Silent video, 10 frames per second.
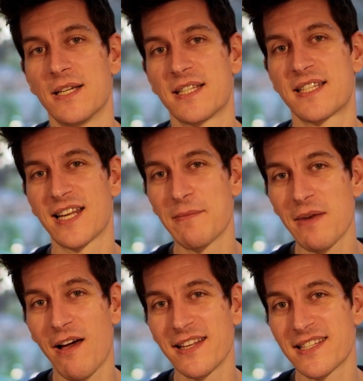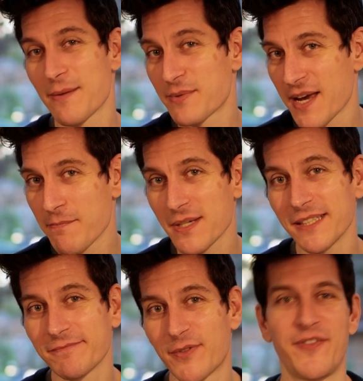Slimline
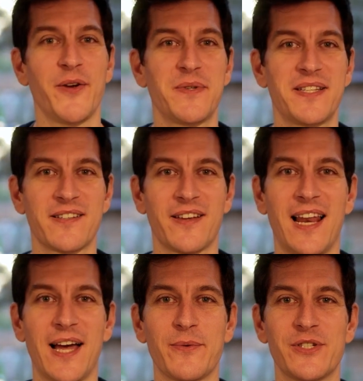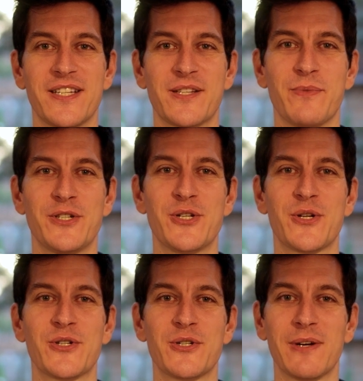September focuses on languages in which you
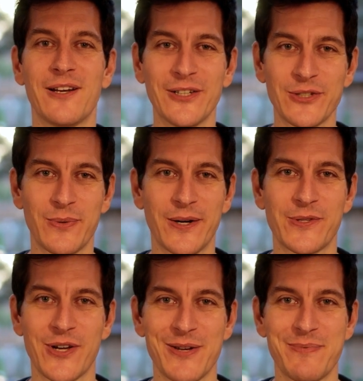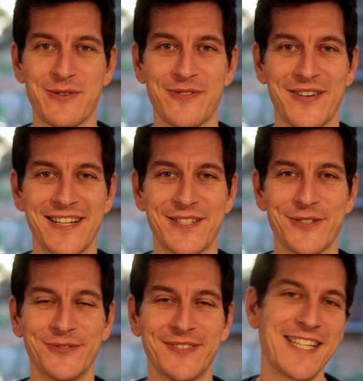can do a lot while typing very
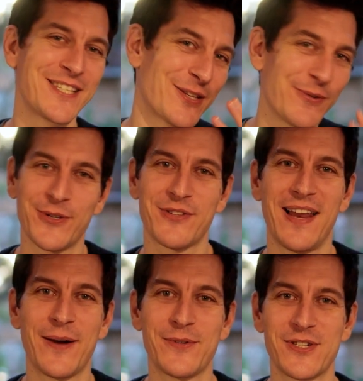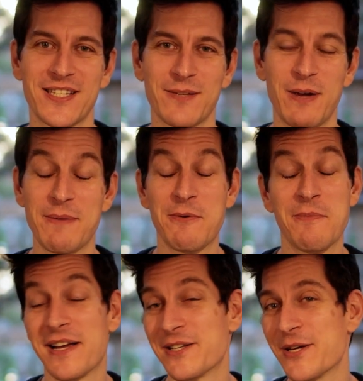little. These are the sorts of languages that people
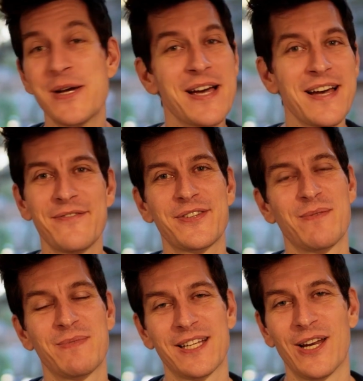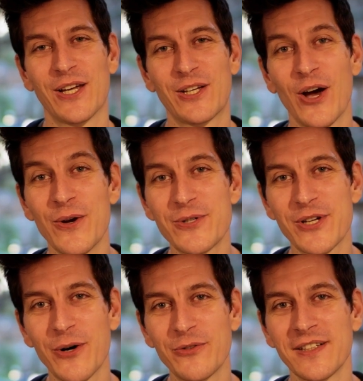might do for something like code
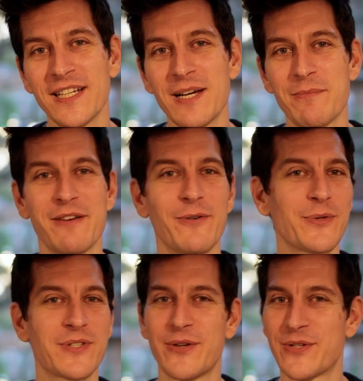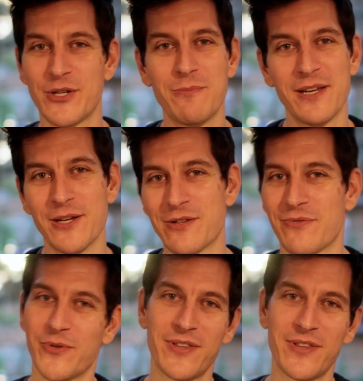golf, but they're also super useful.